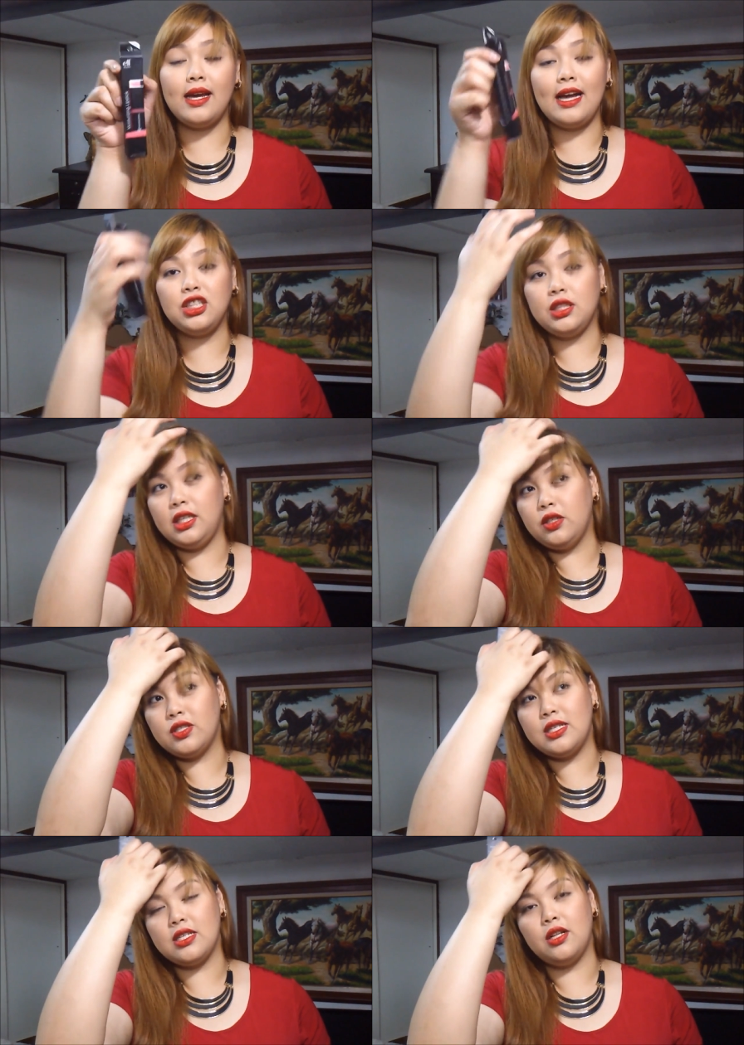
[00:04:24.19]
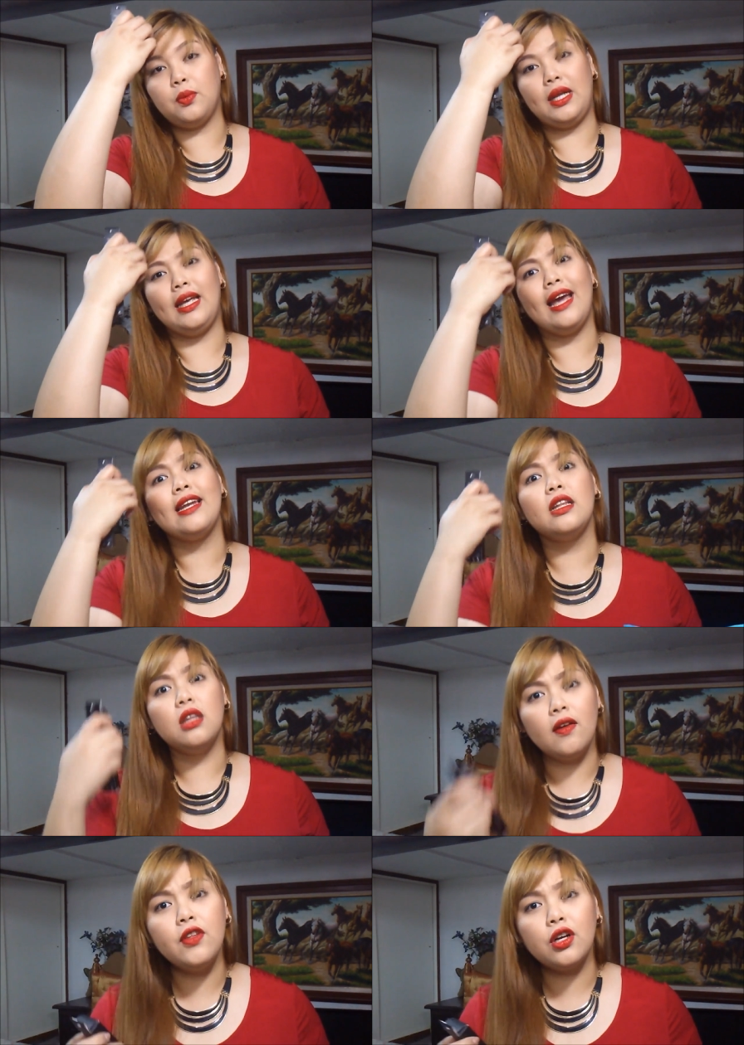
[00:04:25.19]
I actually used this already and I
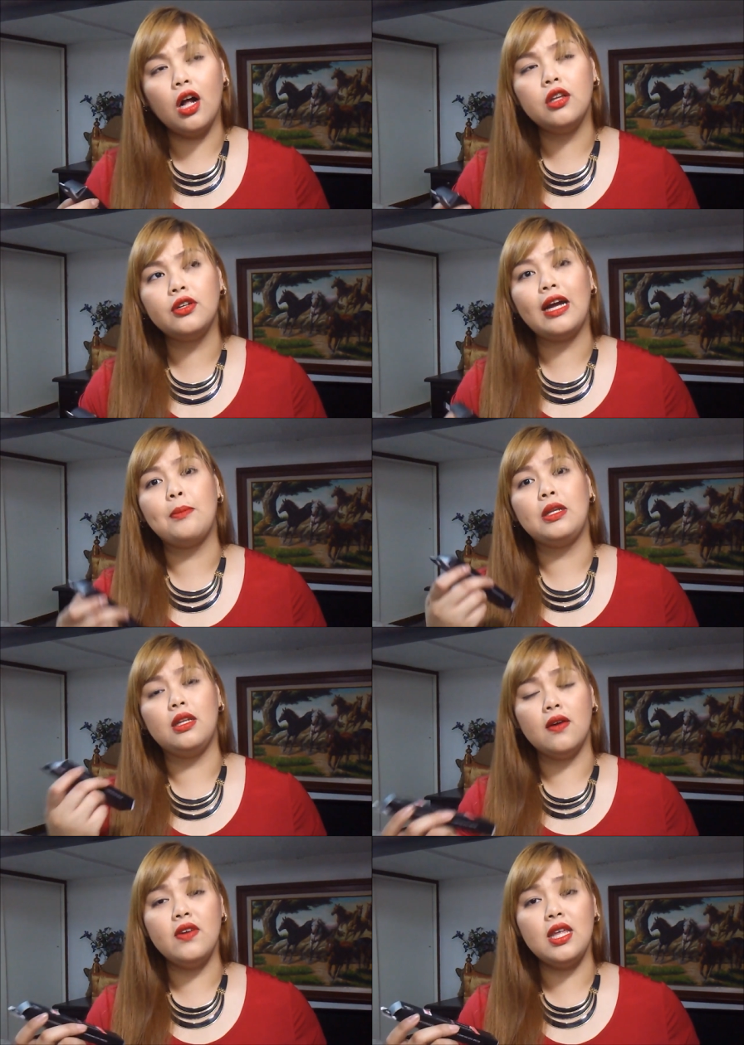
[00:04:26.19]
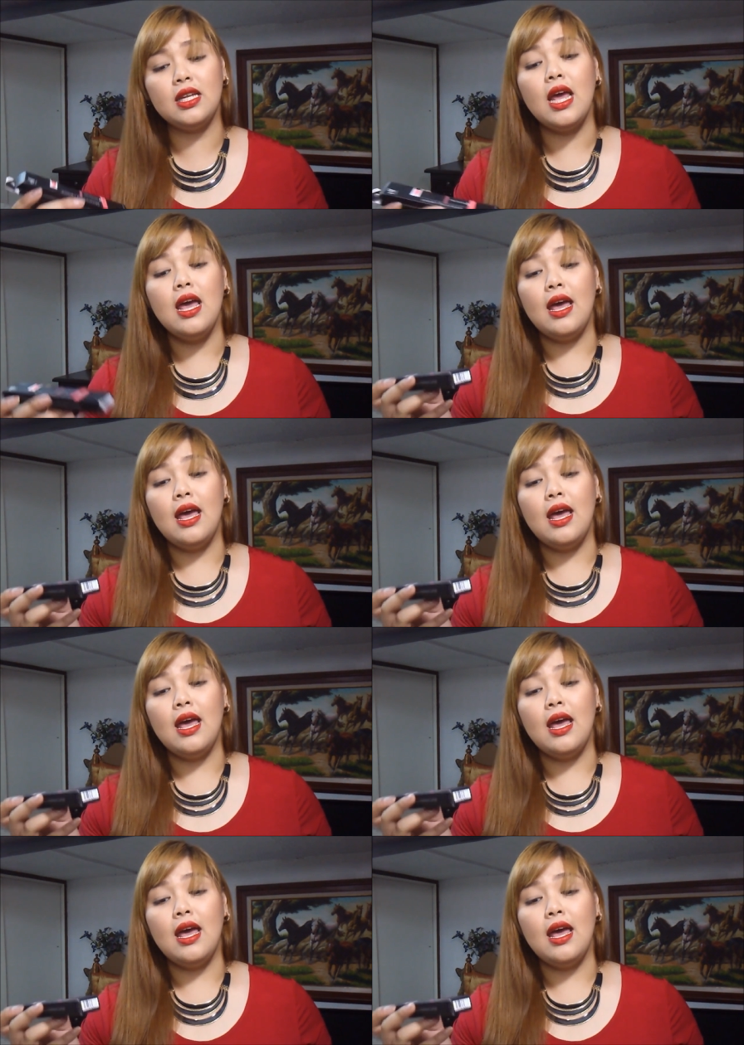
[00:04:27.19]
love the color. I'm in love with it.